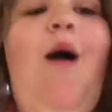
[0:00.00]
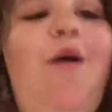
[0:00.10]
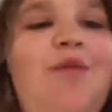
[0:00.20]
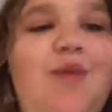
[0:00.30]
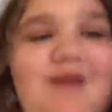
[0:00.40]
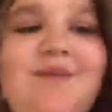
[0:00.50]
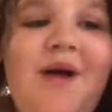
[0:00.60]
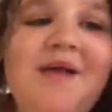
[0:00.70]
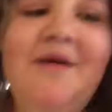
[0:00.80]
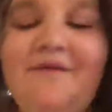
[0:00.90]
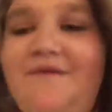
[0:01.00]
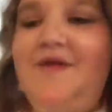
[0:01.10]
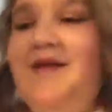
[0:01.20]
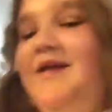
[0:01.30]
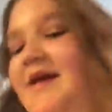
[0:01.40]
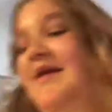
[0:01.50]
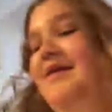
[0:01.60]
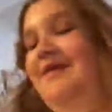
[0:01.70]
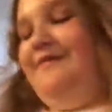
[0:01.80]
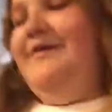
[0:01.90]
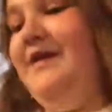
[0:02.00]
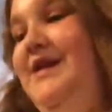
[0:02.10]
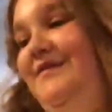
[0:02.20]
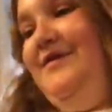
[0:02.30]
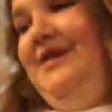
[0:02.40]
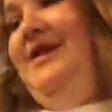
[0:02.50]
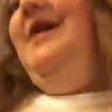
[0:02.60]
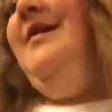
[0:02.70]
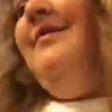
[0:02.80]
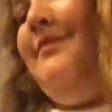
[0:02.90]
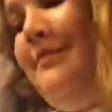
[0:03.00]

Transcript: Only my outfit is 50-50.